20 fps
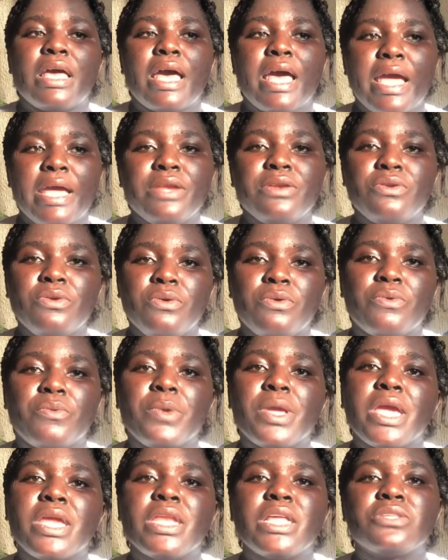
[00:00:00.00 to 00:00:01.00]
I know
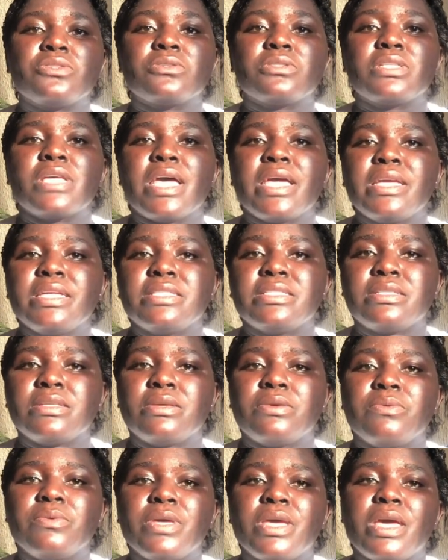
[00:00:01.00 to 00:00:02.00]
we are in a
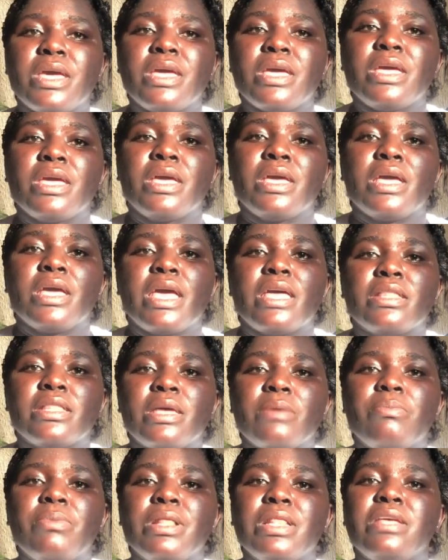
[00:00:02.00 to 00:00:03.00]
society where
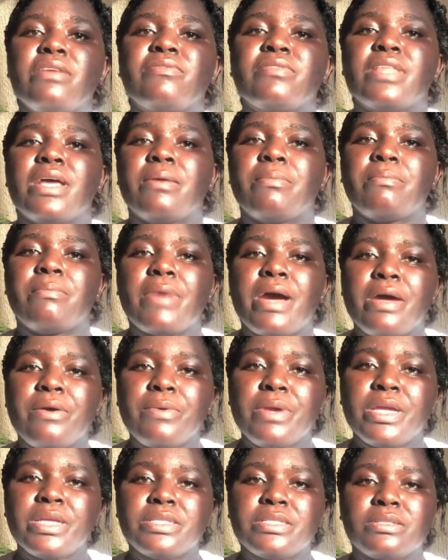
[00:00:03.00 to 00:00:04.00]
they believe that
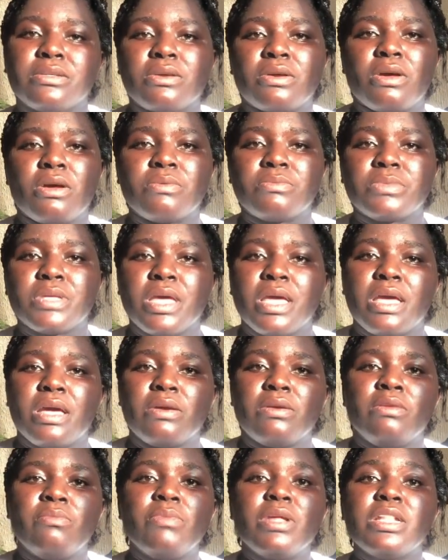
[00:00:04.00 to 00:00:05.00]
marriage comes,
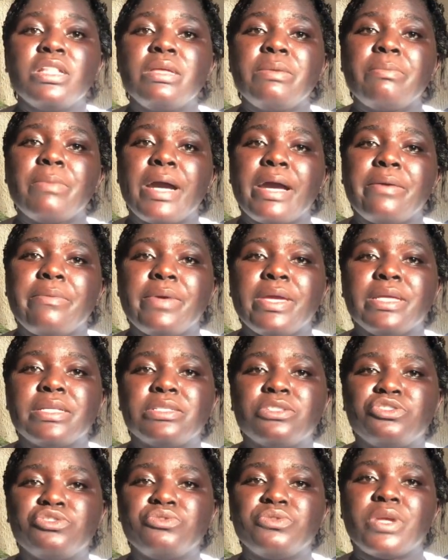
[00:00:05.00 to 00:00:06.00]
immediately married,
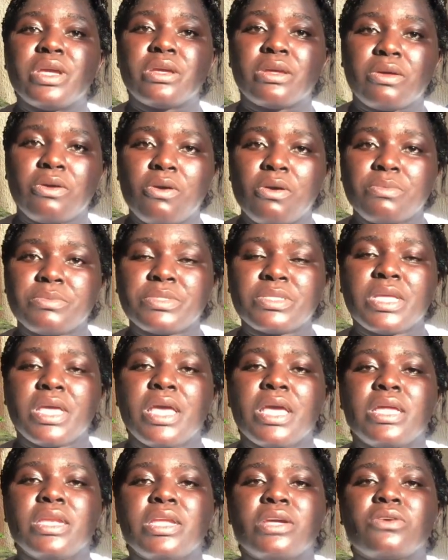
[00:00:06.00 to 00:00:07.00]
children comes.
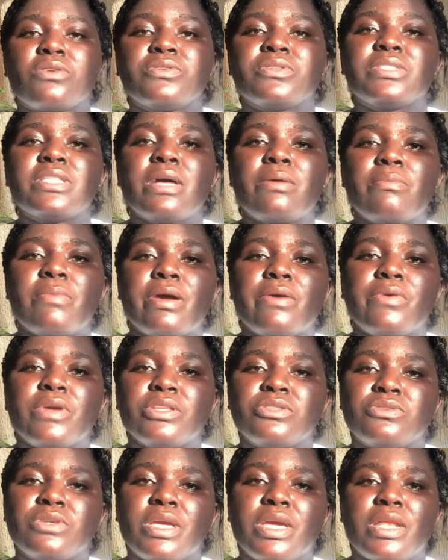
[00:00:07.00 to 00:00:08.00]
They consider marriage
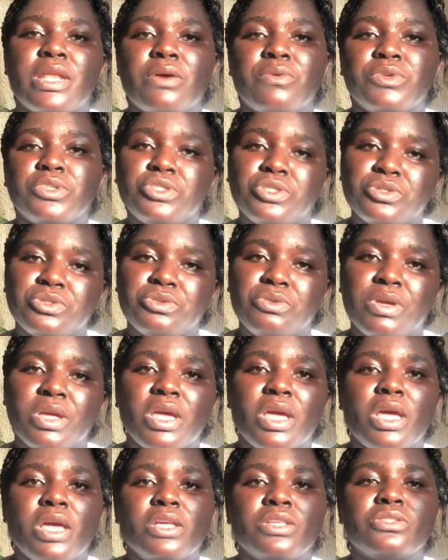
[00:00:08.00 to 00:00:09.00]
together with children.
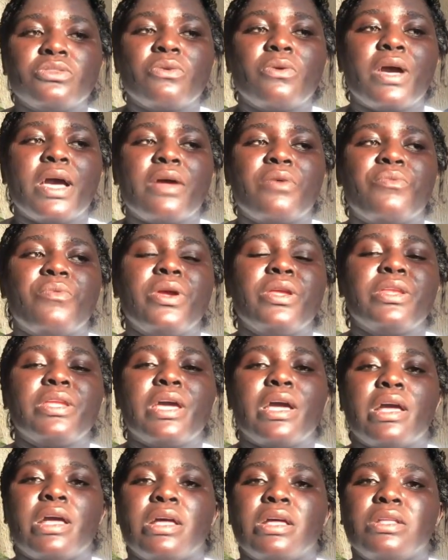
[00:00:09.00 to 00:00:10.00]
So and when they
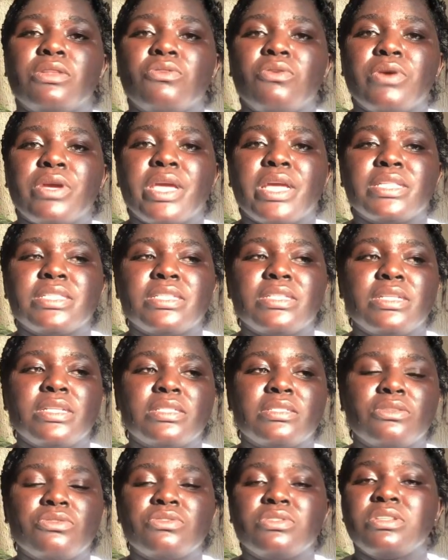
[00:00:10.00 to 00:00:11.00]
are not getting it,
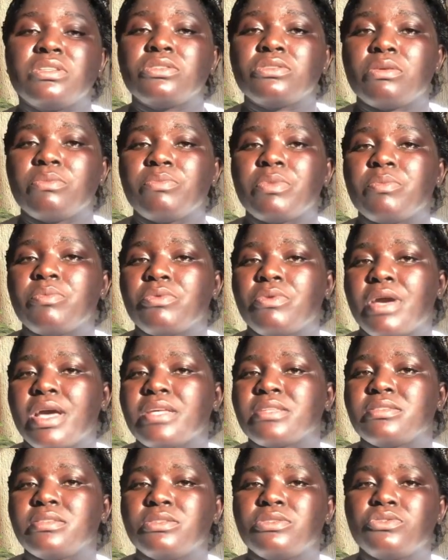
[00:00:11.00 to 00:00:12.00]
you see some people
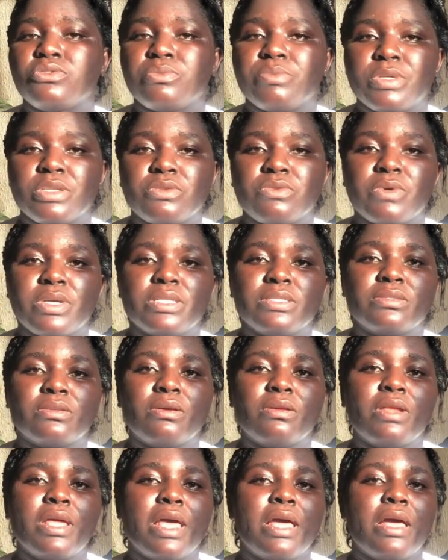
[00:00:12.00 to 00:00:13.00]
ask stupid question.
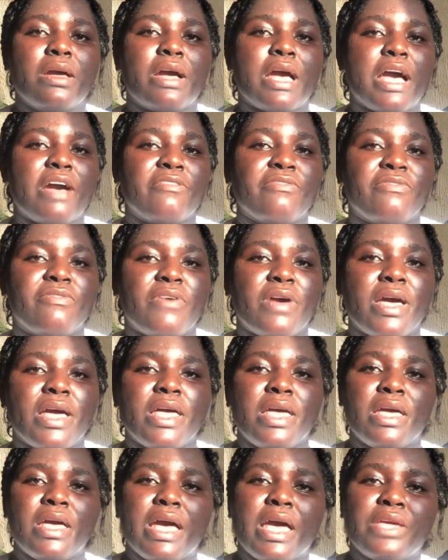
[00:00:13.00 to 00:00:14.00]
How far
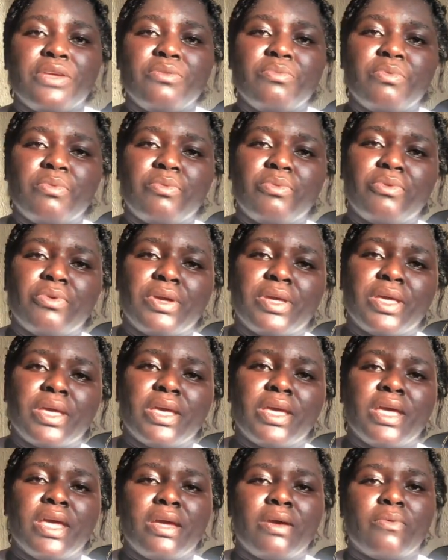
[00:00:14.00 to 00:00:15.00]
are you people
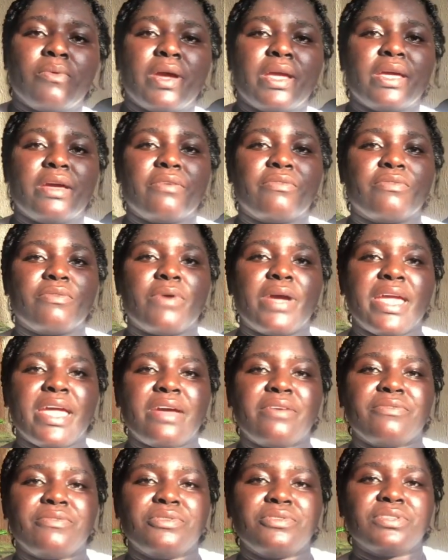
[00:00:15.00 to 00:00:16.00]
okay? Why have why
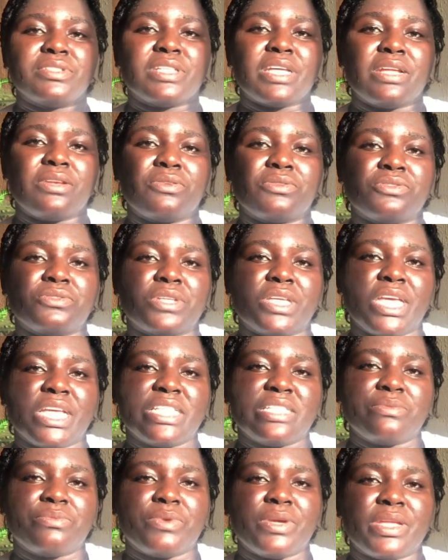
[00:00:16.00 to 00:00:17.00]
have we decided not to
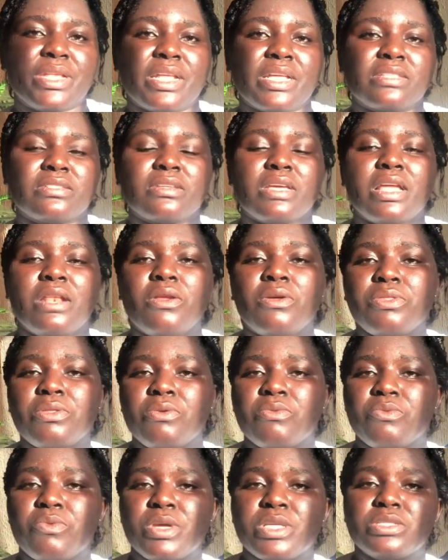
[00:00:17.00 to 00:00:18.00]
get pregnant? A lot
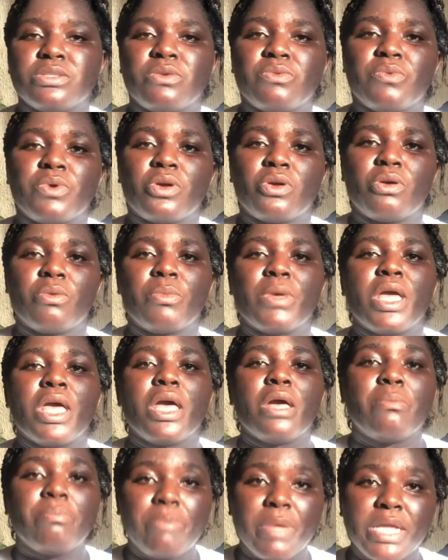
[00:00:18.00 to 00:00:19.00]
of questions will come.
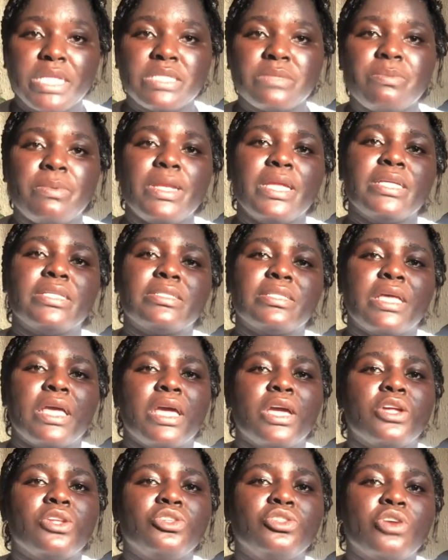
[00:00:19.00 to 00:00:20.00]
But please
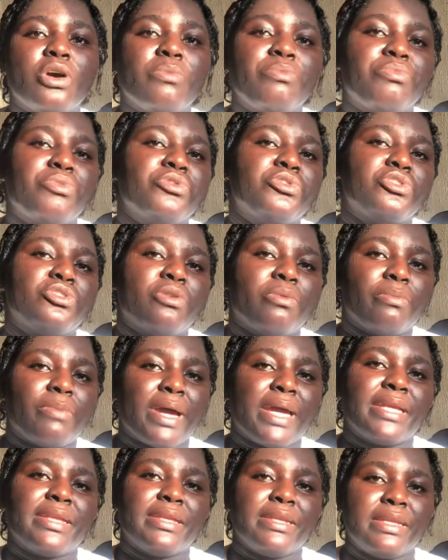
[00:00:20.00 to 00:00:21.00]
don't put your
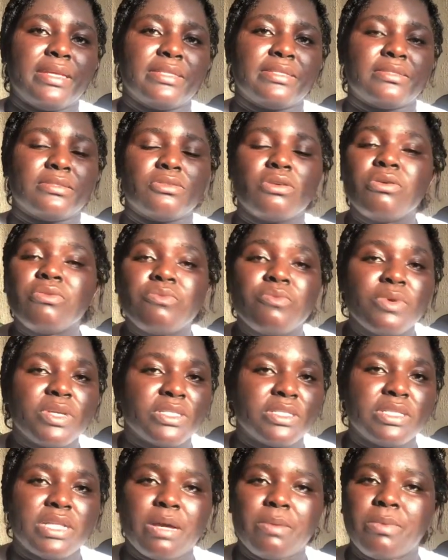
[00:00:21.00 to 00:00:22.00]
mind in it. Don't
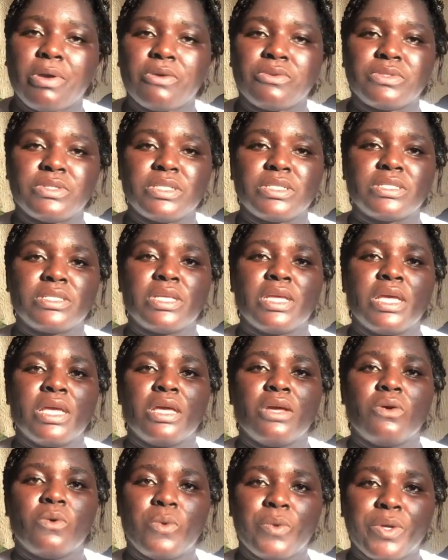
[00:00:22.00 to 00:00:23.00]
reason about it.
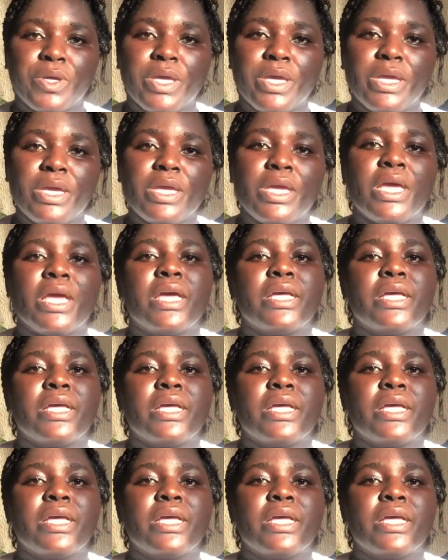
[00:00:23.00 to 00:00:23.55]
Okay.